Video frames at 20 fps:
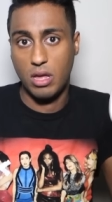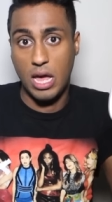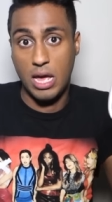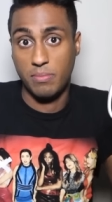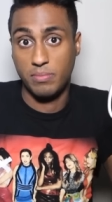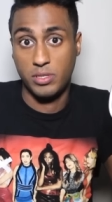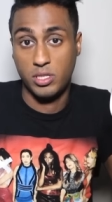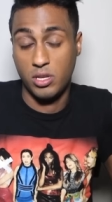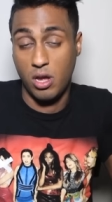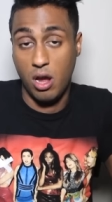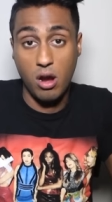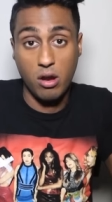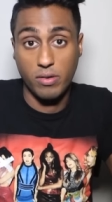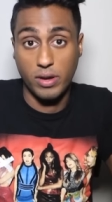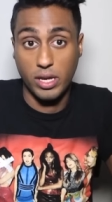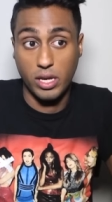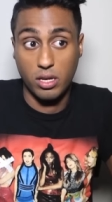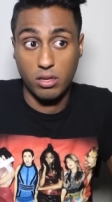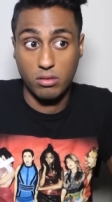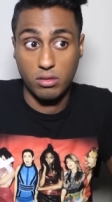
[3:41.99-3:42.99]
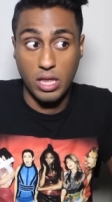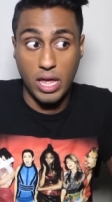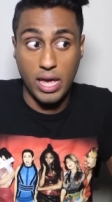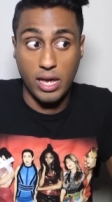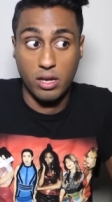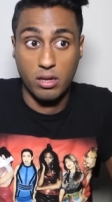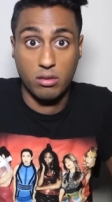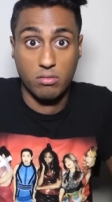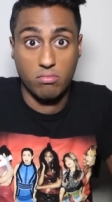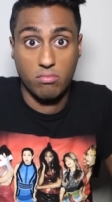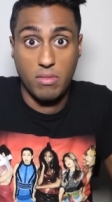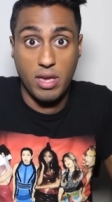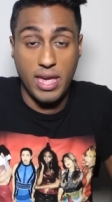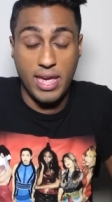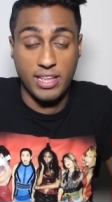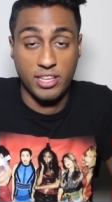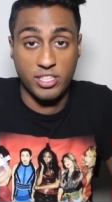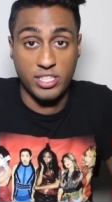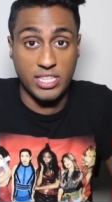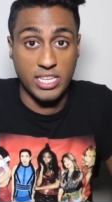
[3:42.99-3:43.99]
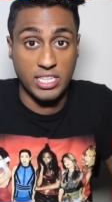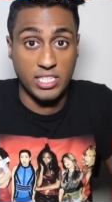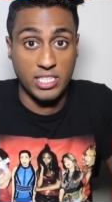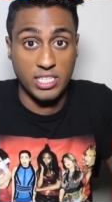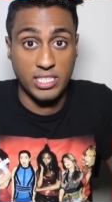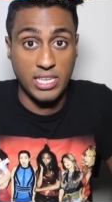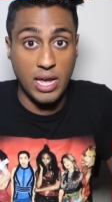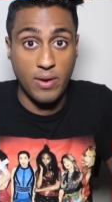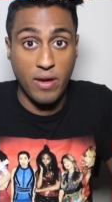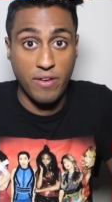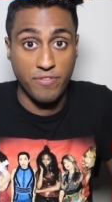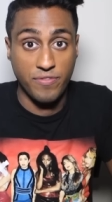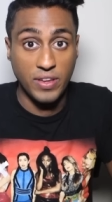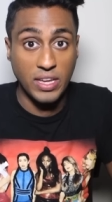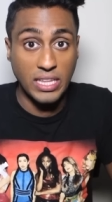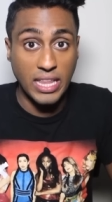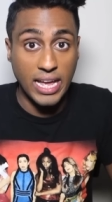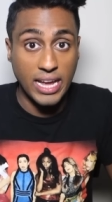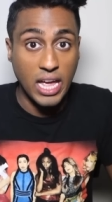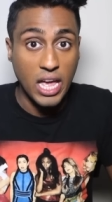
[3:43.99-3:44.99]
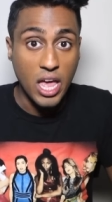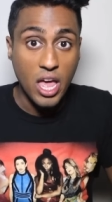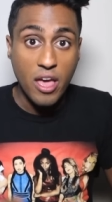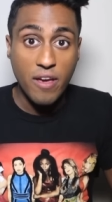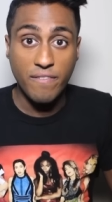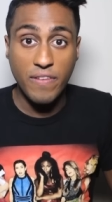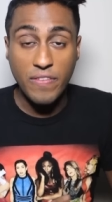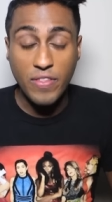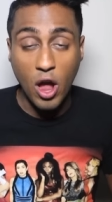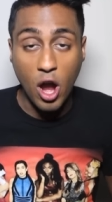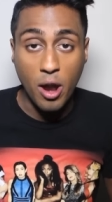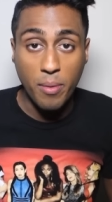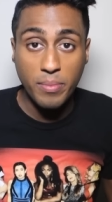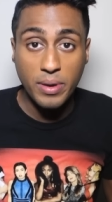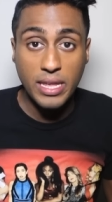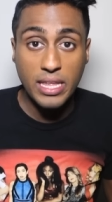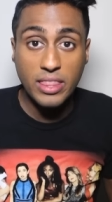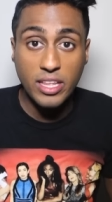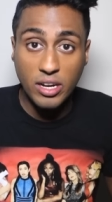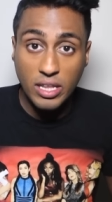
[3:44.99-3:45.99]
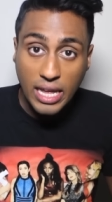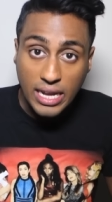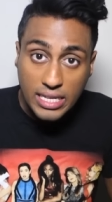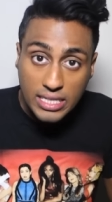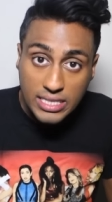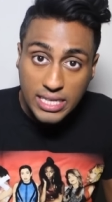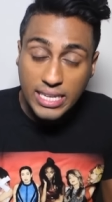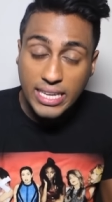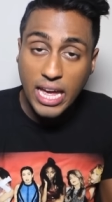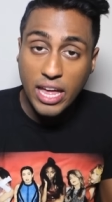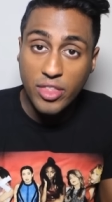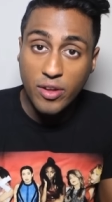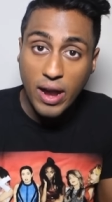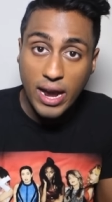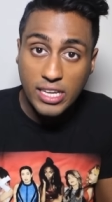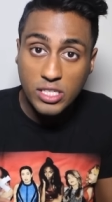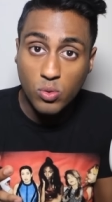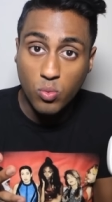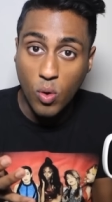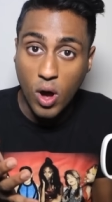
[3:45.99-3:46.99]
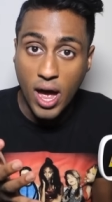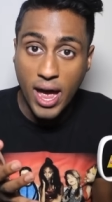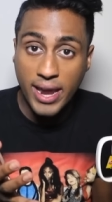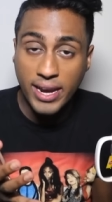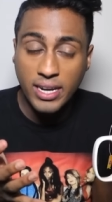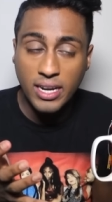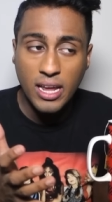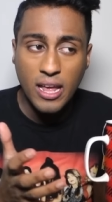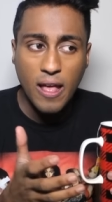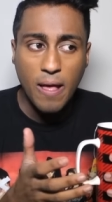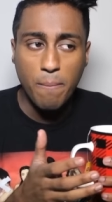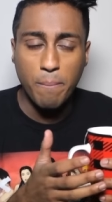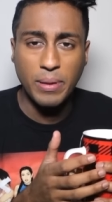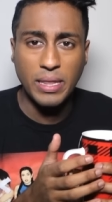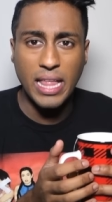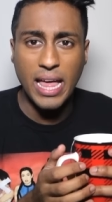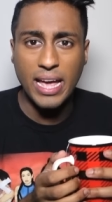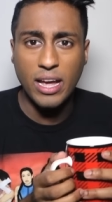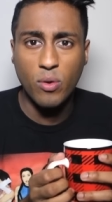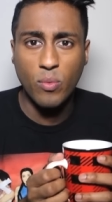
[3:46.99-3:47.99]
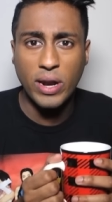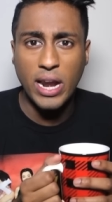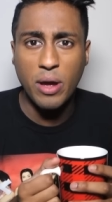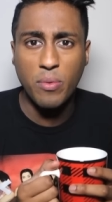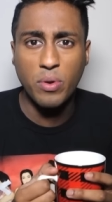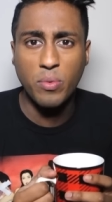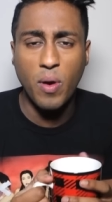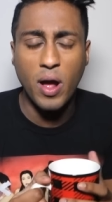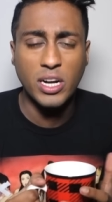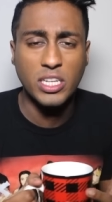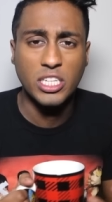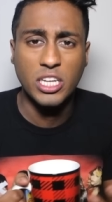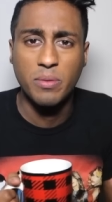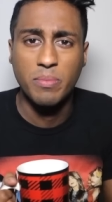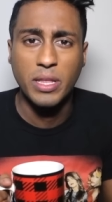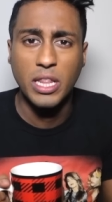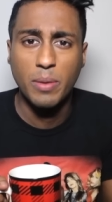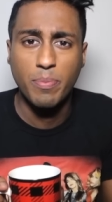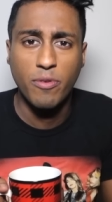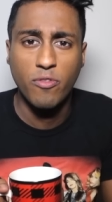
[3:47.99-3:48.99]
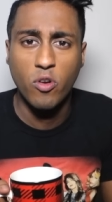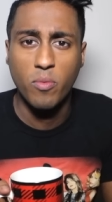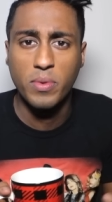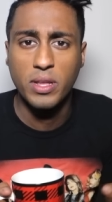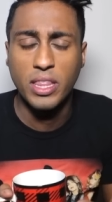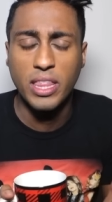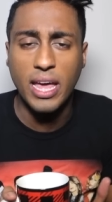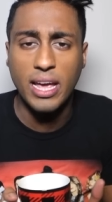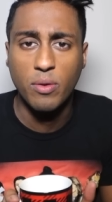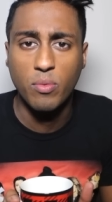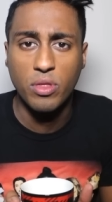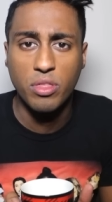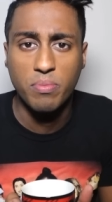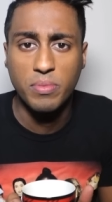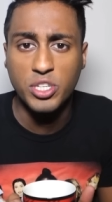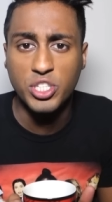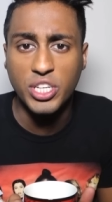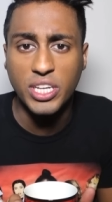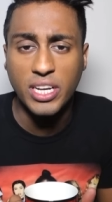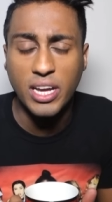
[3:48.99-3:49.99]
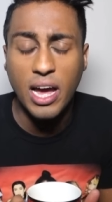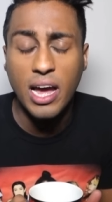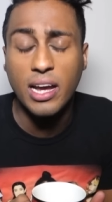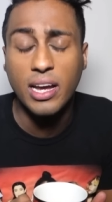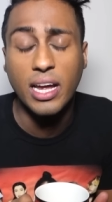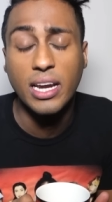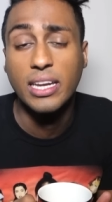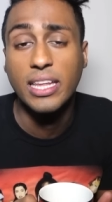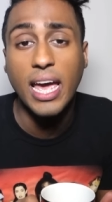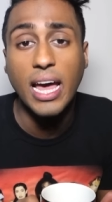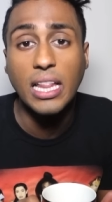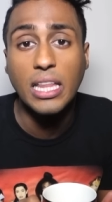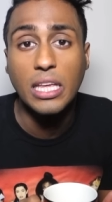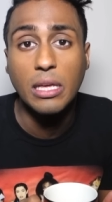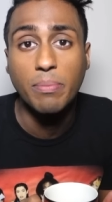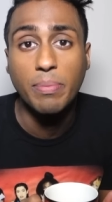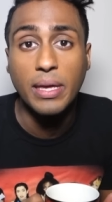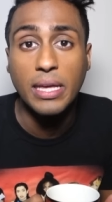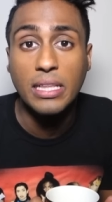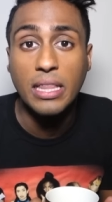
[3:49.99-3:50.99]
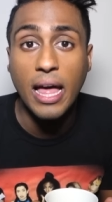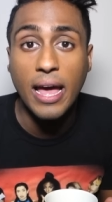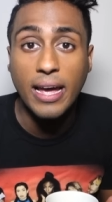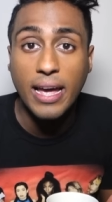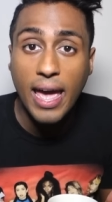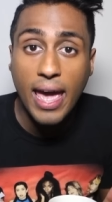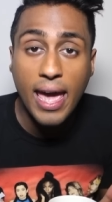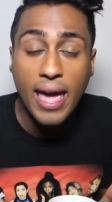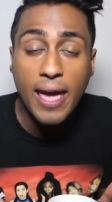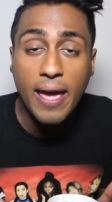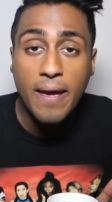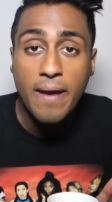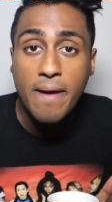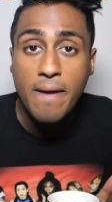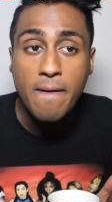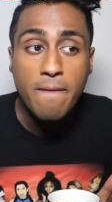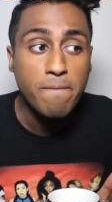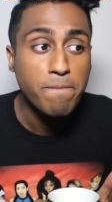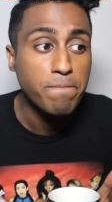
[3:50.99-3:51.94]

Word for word: I'm sorry. Like, if this is how I feel. Like Fifth Harmony, they're like together as one. But like when I would watch Camila perform it, like with Machine Gun, Gun Kelly, being like, "Hey,